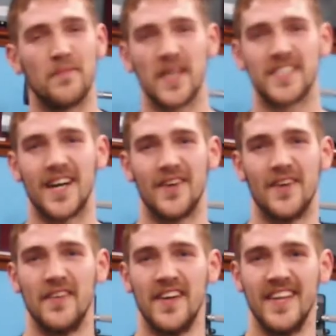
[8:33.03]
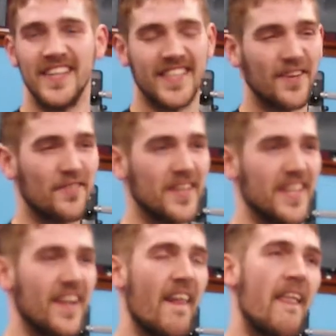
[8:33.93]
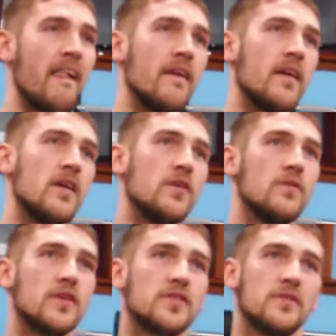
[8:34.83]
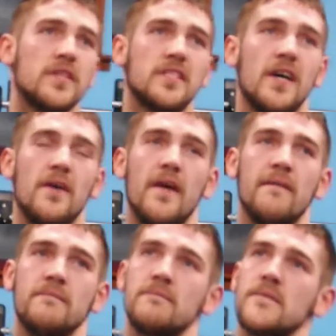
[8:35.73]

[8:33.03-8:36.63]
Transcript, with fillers: Big shout out, definitely. Who else do you want to shout out?